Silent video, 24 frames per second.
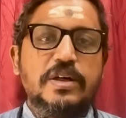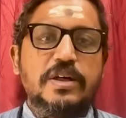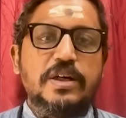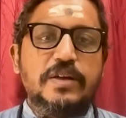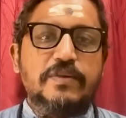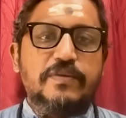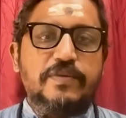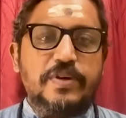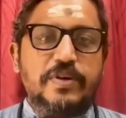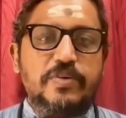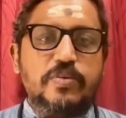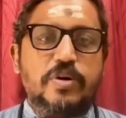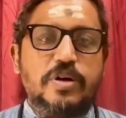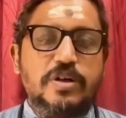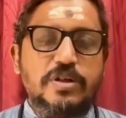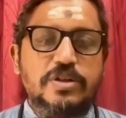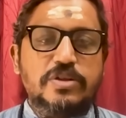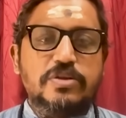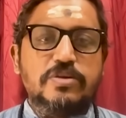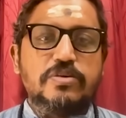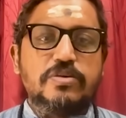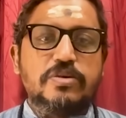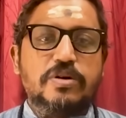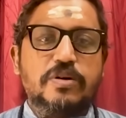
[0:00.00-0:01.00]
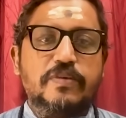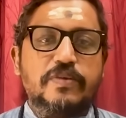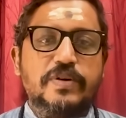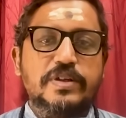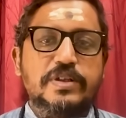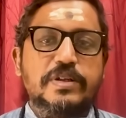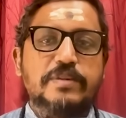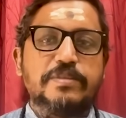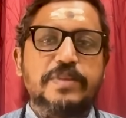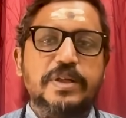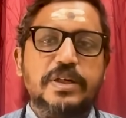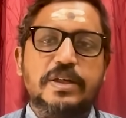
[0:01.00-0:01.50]
If he wants you to offer
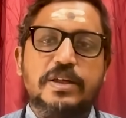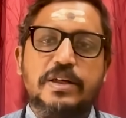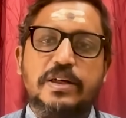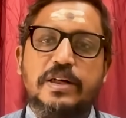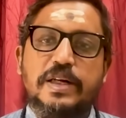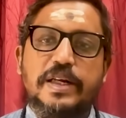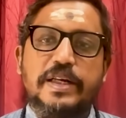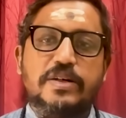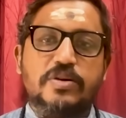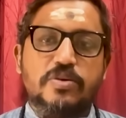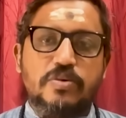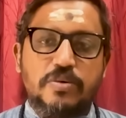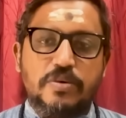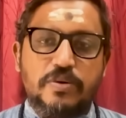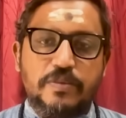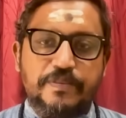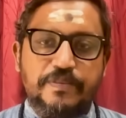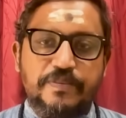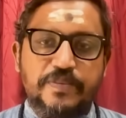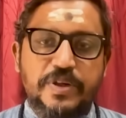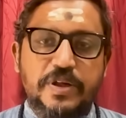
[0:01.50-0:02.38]
something, he'll let you know.